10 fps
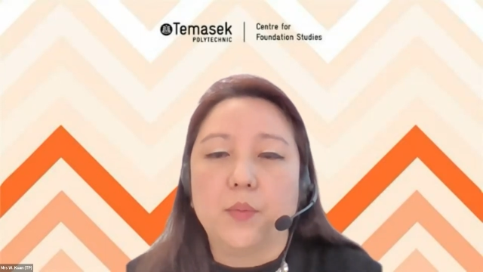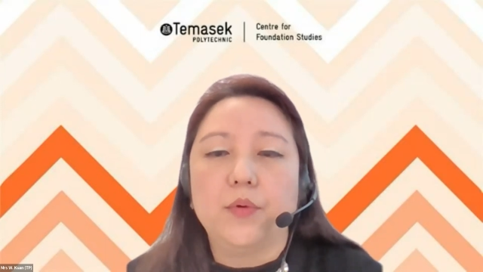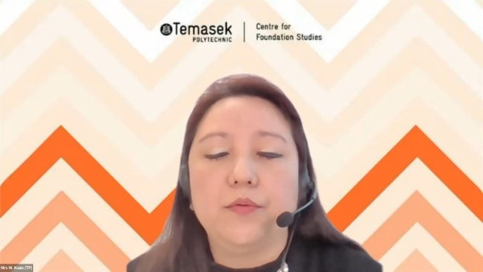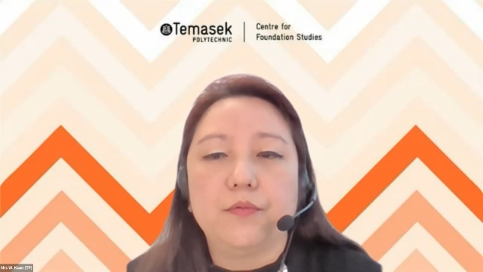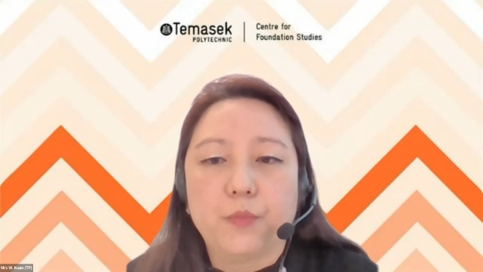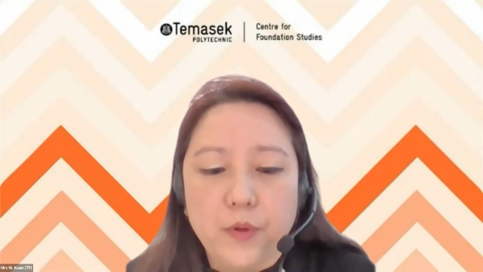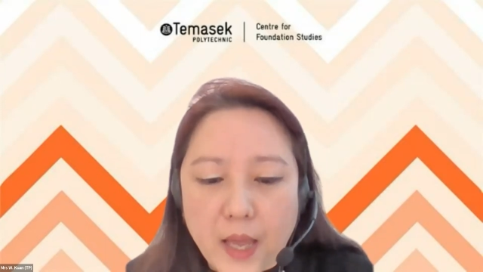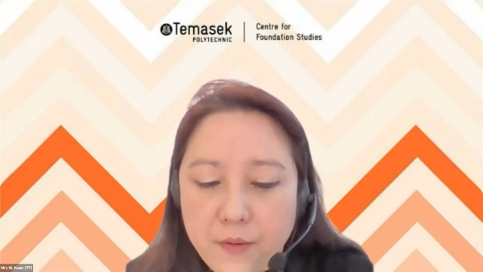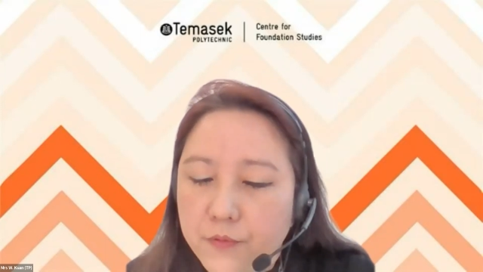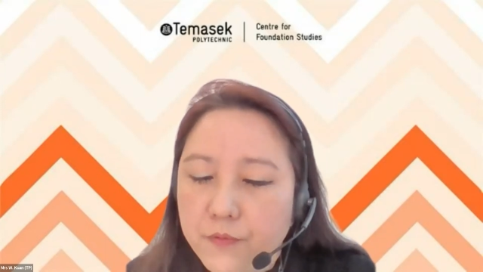And if we
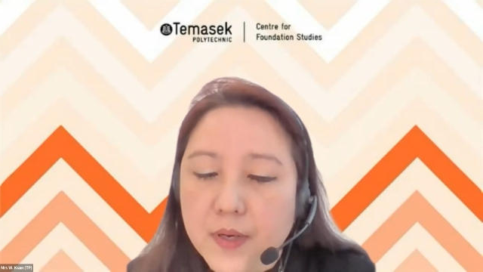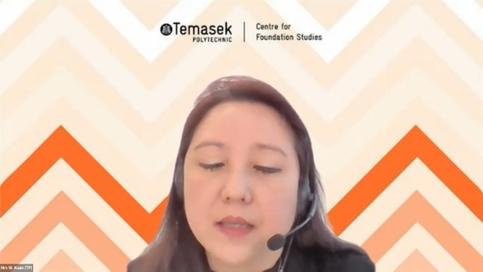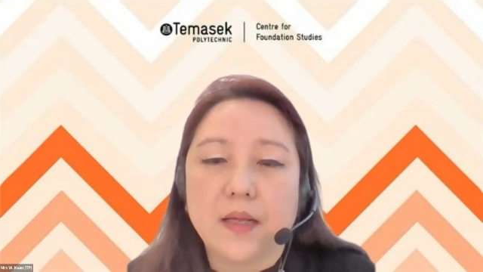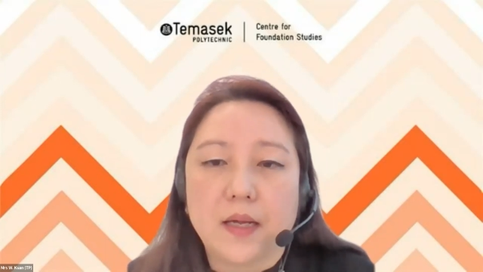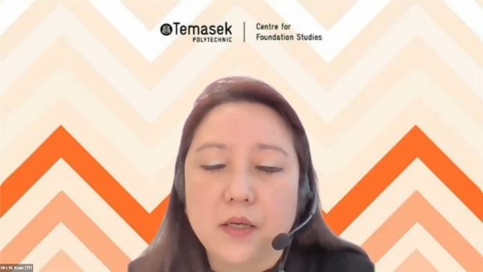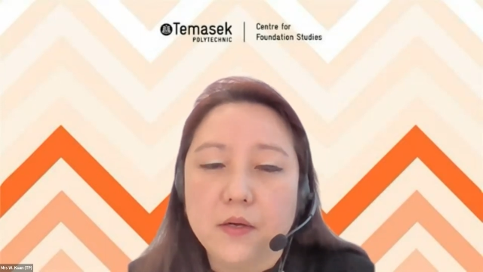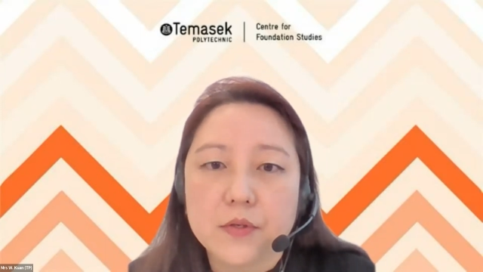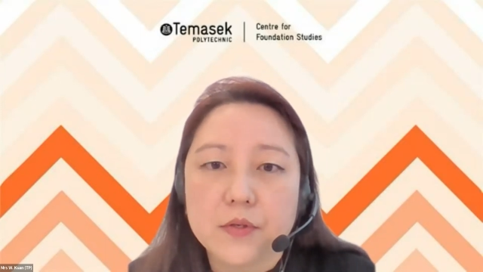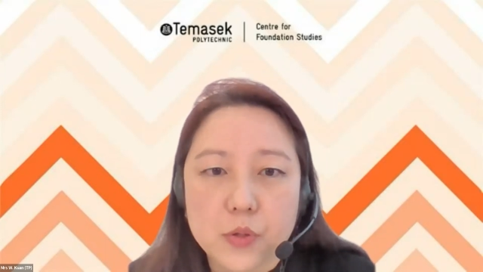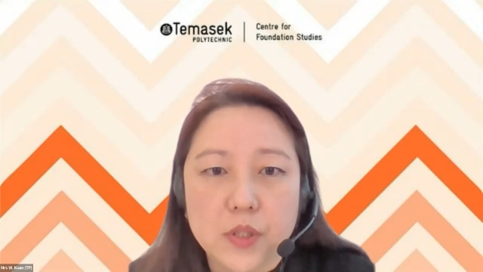ever find any of
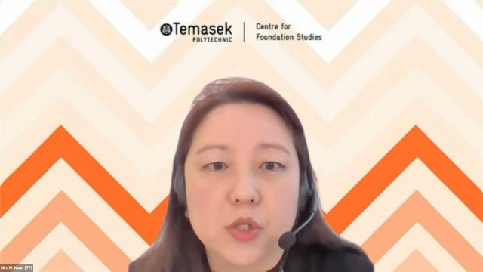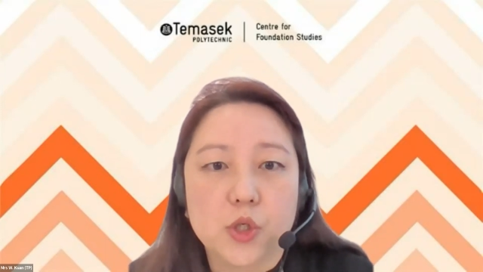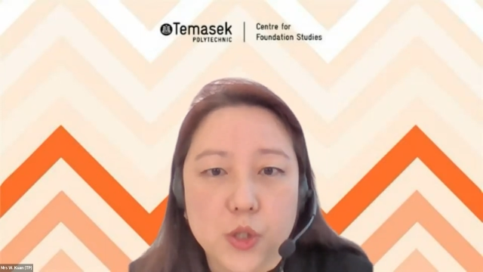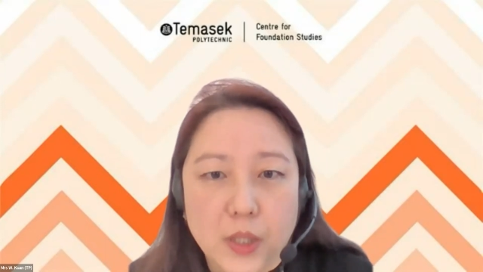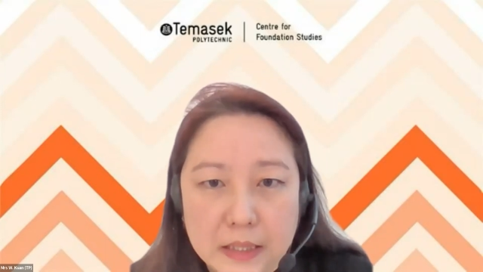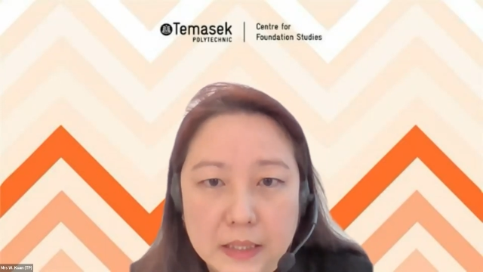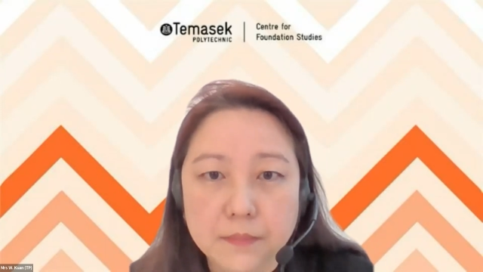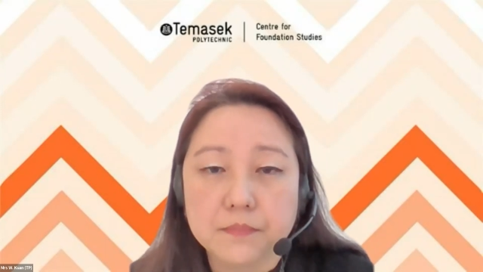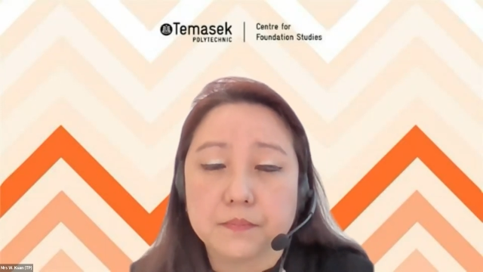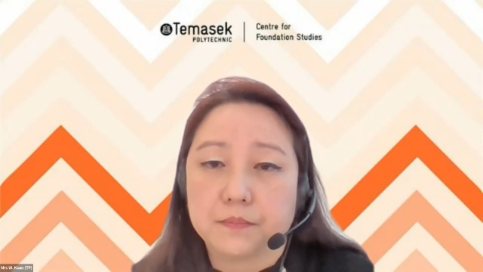our students struggling
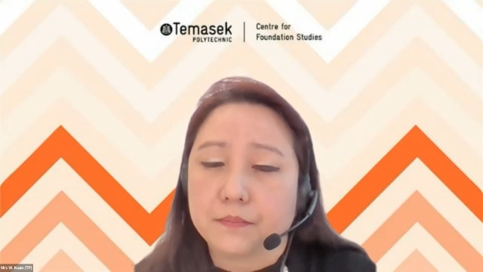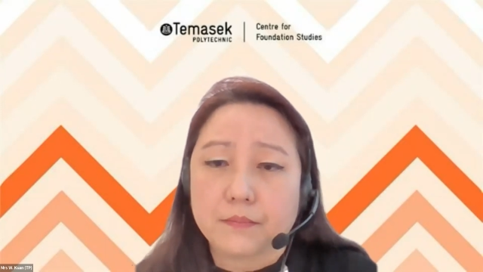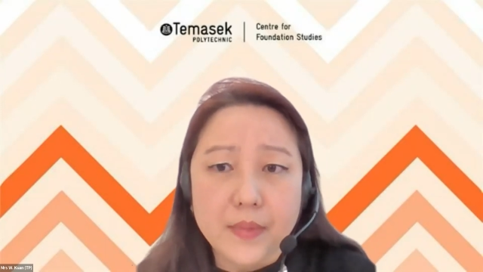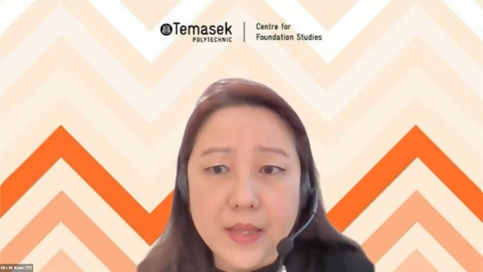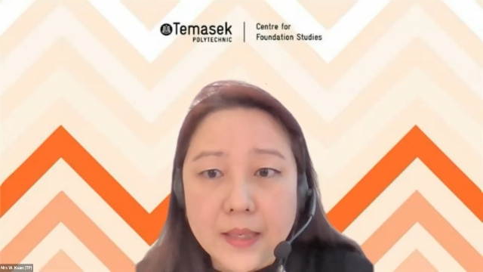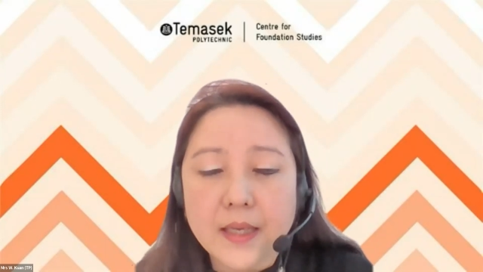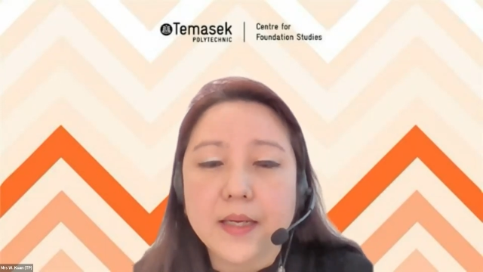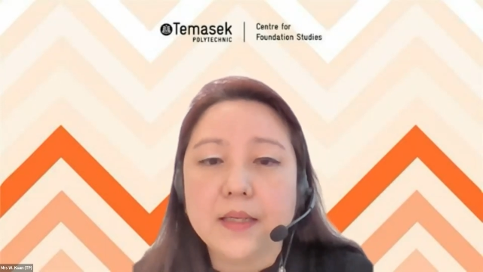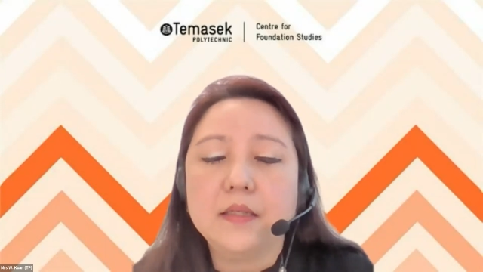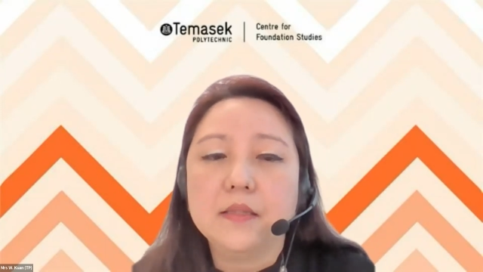
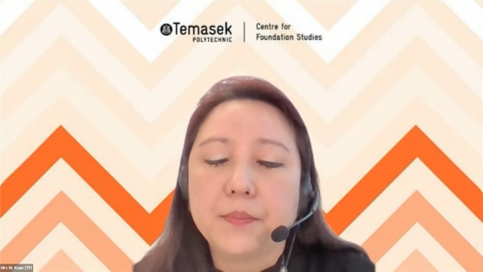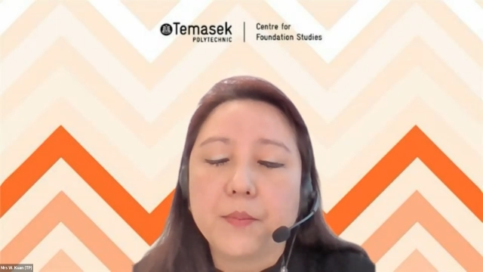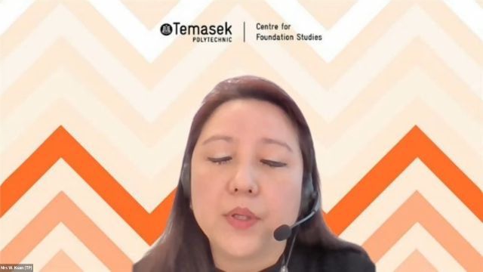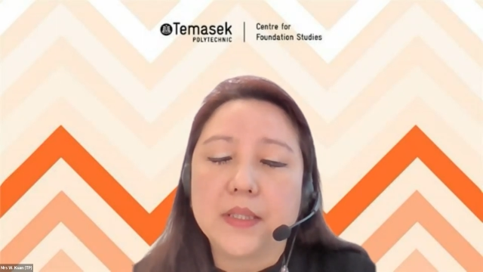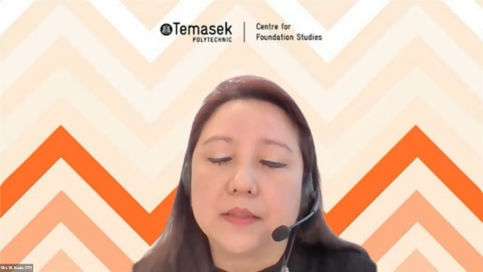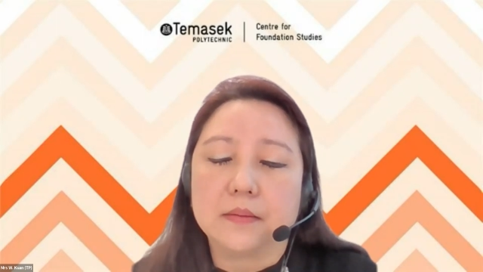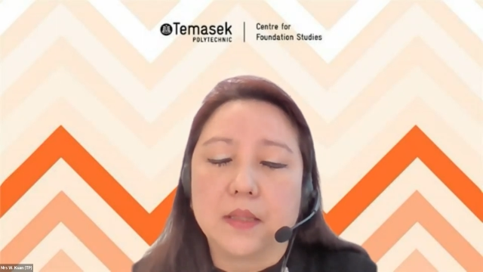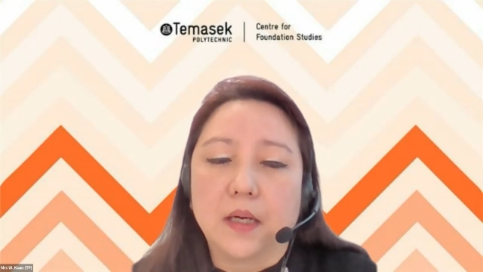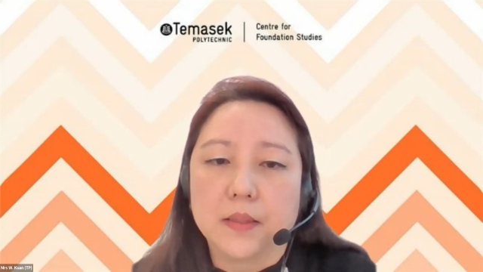at any point in